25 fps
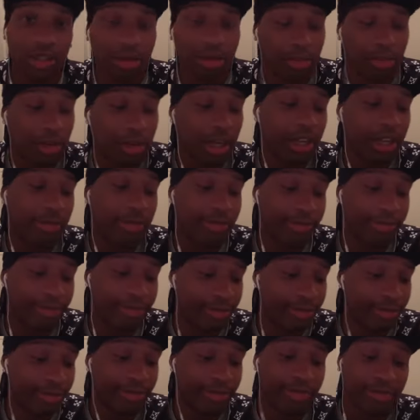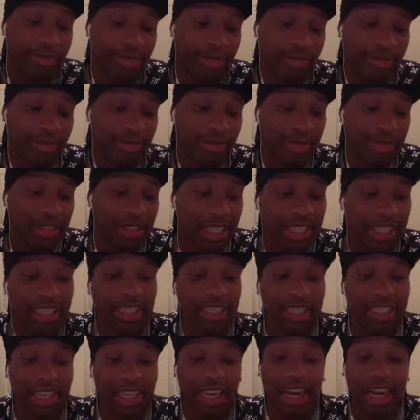But then he
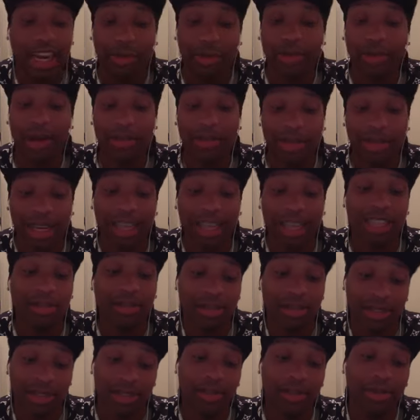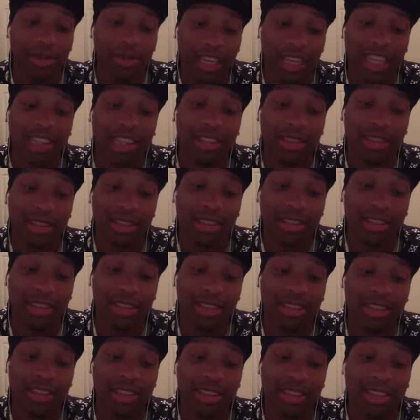said, I'll wipe my ass with your Vance
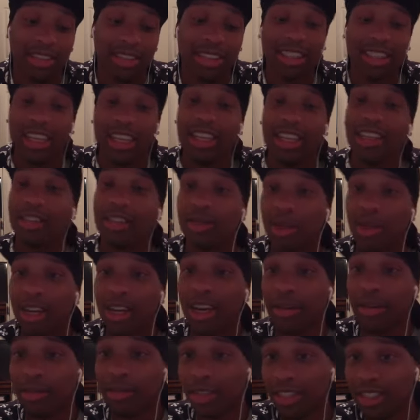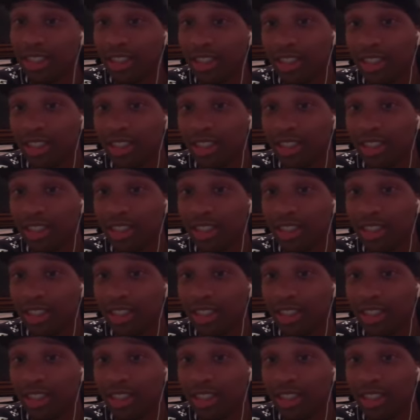in the toilet I flush.